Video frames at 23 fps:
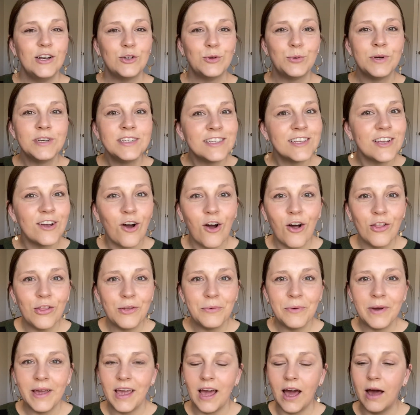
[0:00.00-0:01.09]
twist it all the
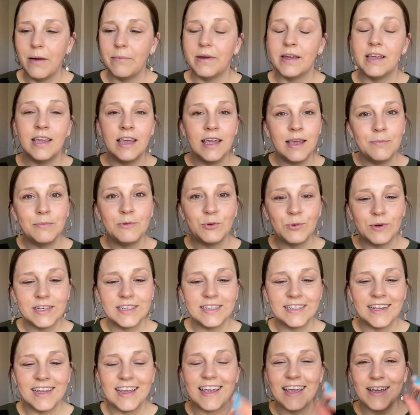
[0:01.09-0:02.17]
way up and keep
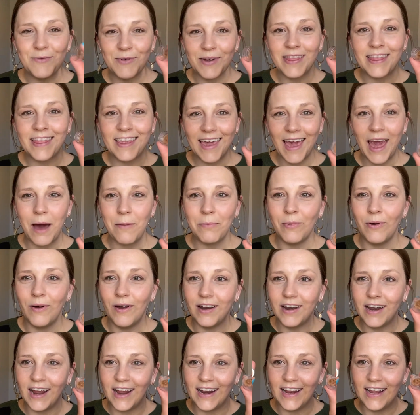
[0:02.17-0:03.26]
twisting with the cap
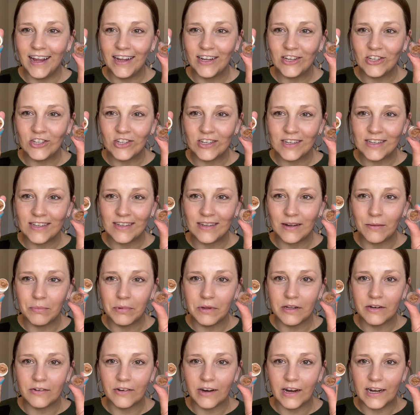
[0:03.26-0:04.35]
on and it just
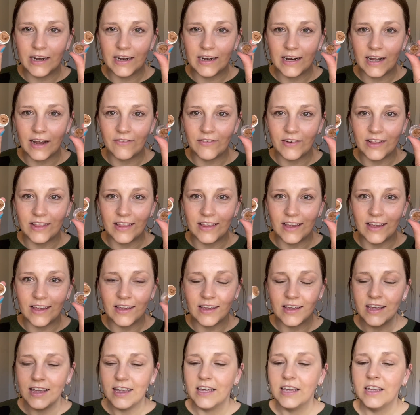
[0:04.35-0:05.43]
obliterated everything.
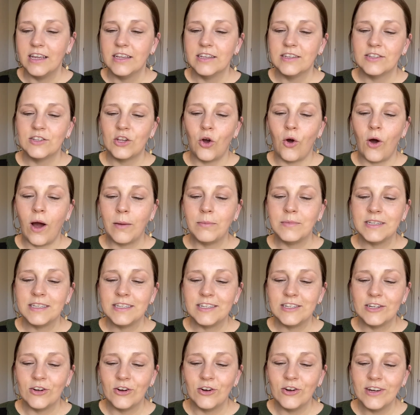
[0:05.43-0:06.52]
So I'm
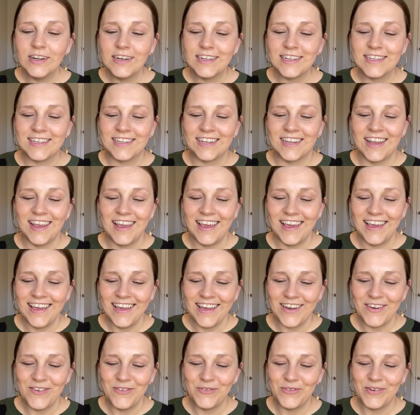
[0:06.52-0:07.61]
still gonna see
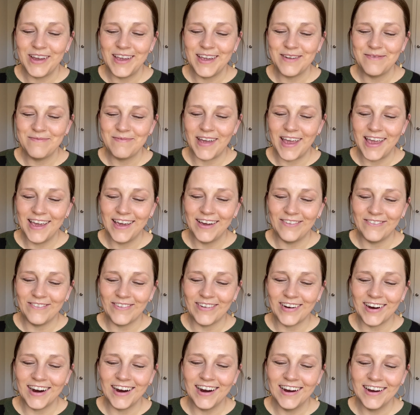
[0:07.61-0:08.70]
if we can make it
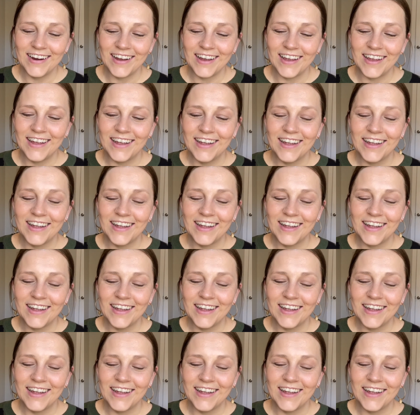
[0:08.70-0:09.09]
work